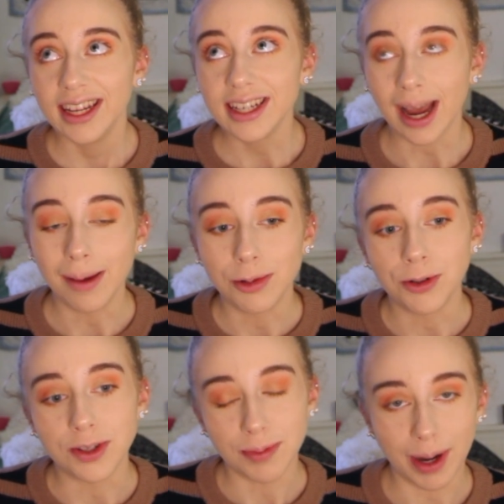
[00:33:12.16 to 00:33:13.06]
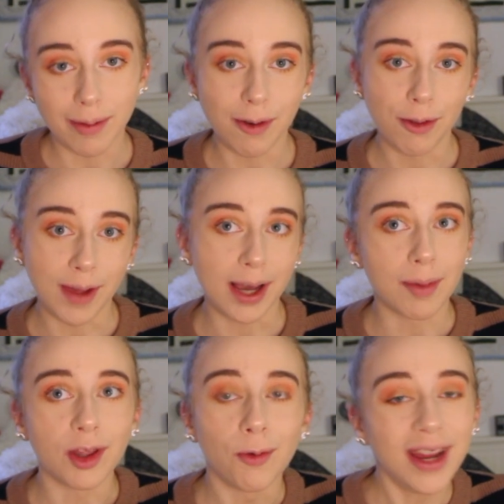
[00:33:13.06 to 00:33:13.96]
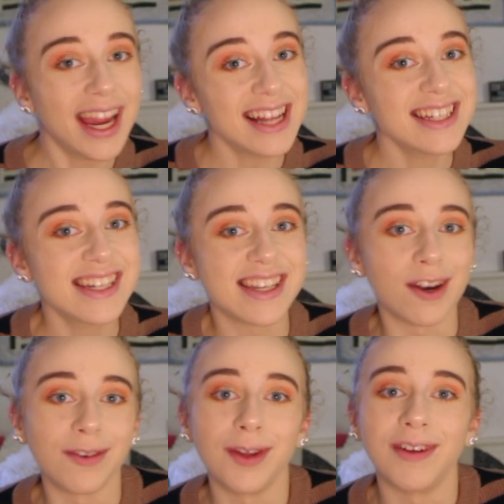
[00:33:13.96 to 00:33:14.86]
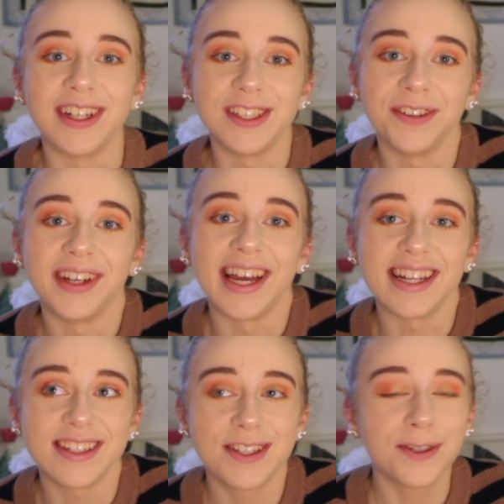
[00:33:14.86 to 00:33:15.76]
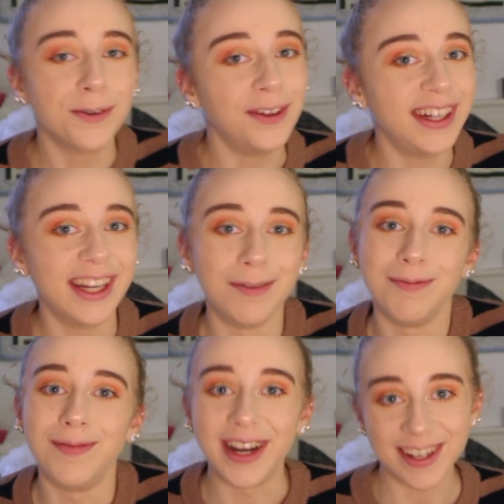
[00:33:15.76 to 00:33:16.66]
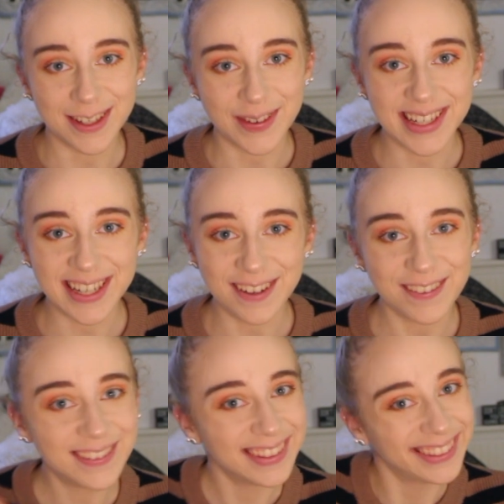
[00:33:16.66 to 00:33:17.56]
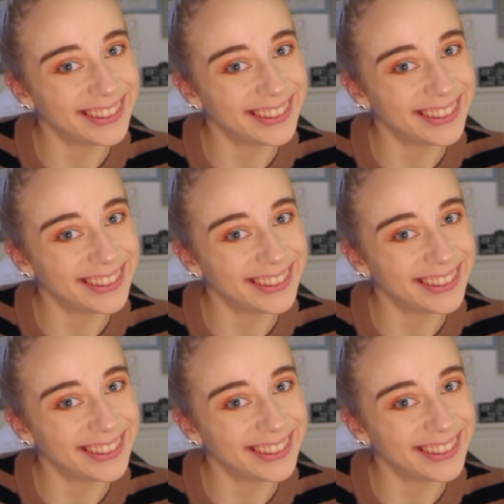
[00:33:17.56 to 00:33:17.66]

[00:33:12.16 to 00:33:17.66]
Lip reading: time to experiment with makeup on the weekends, because I don't really want to do it at school and embarrass myself.